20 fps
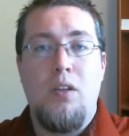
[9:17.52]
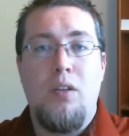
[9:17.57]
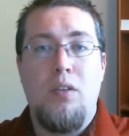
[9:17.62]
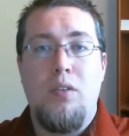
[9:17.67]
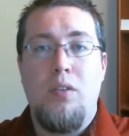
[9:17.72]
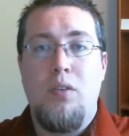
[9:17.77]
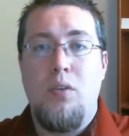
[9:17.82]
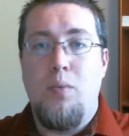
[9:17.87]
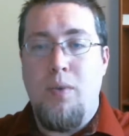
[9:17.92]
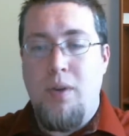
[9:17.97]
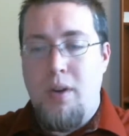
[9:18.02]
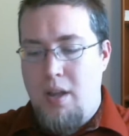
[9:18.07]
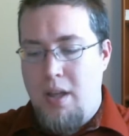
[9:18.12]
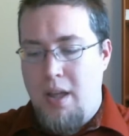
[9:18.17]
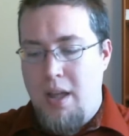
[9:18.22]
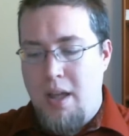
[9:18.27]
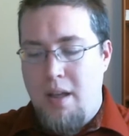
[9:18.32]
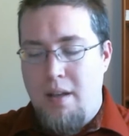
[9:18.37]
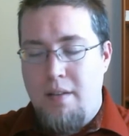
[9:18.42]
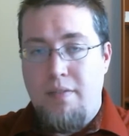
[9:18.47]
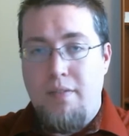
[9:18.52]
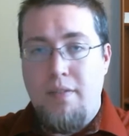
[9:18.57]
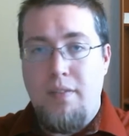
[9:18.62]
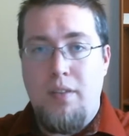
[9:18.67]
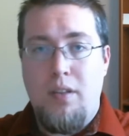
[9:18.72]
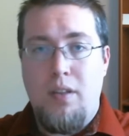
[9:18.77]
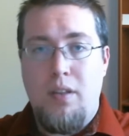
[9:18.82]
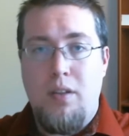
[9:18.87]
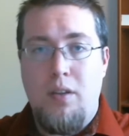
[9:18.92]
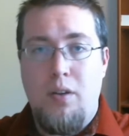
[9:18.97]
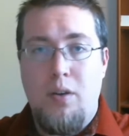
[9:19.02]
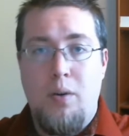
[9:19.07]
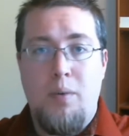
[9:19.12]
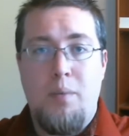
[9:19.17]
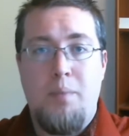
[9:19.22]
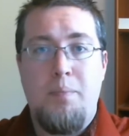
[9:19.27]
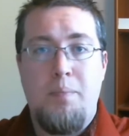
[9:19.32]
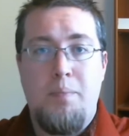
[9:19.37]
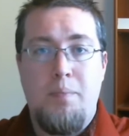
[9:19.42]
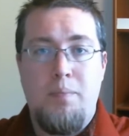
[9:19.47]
you want to have your